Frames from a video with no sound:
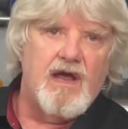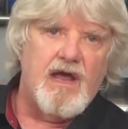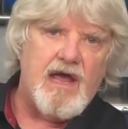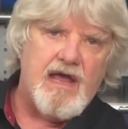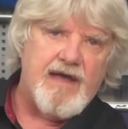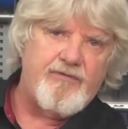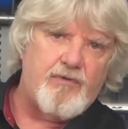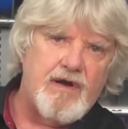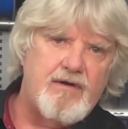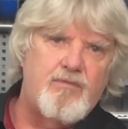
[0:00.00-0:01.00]
Hey
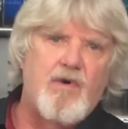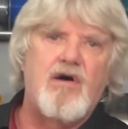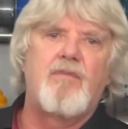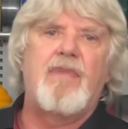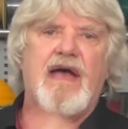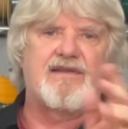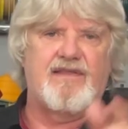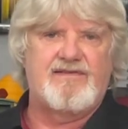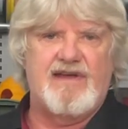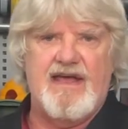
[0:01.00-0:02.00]
everyone, welcome back to
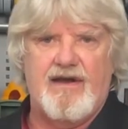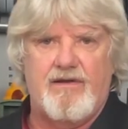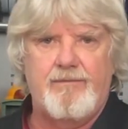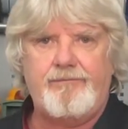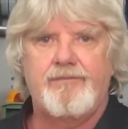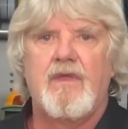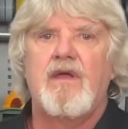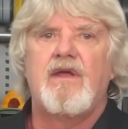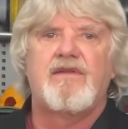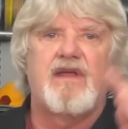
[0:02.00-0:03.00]
the channel.
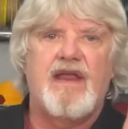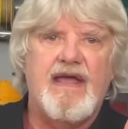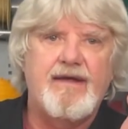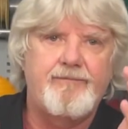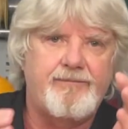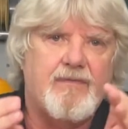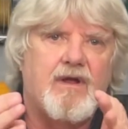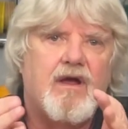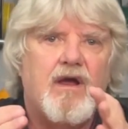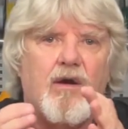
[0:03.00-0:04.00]
Today
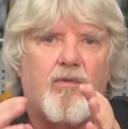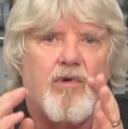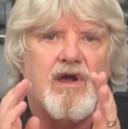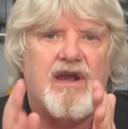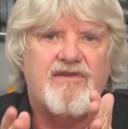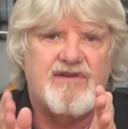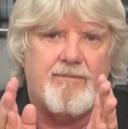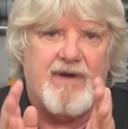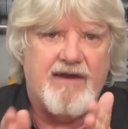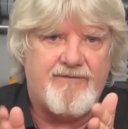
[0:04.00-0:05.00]
we're going to
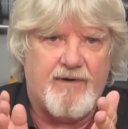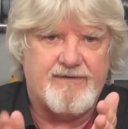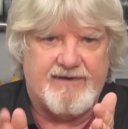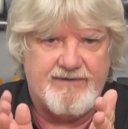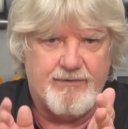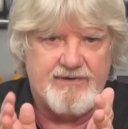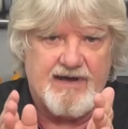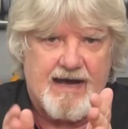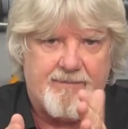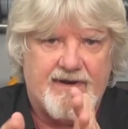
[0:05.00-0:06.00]
jump headfirst into a
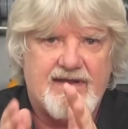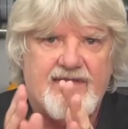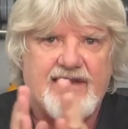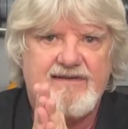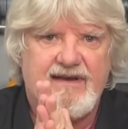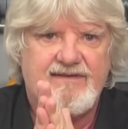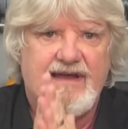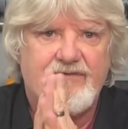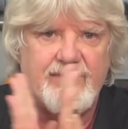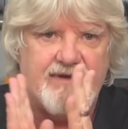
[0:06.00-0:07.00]
topic that's going to
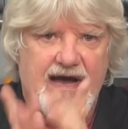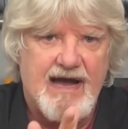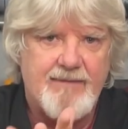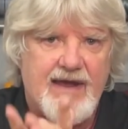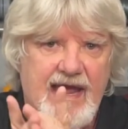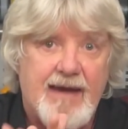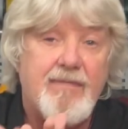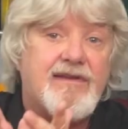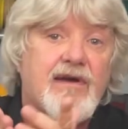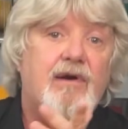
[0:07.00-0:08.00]
save you time and
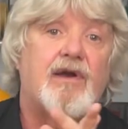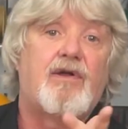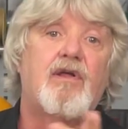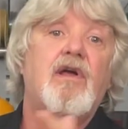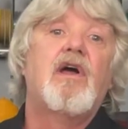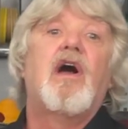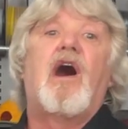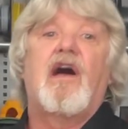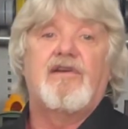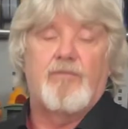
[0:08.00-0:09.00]
material
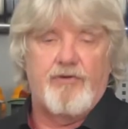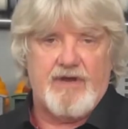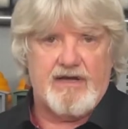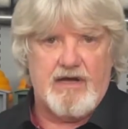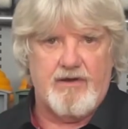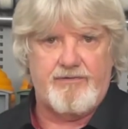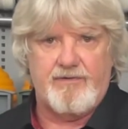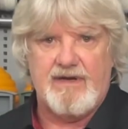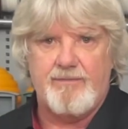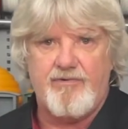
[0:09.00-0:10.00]
on your multicolor
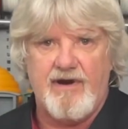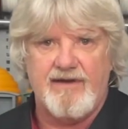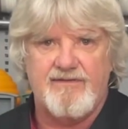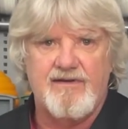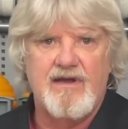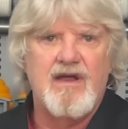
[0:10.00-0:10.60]
3D prints.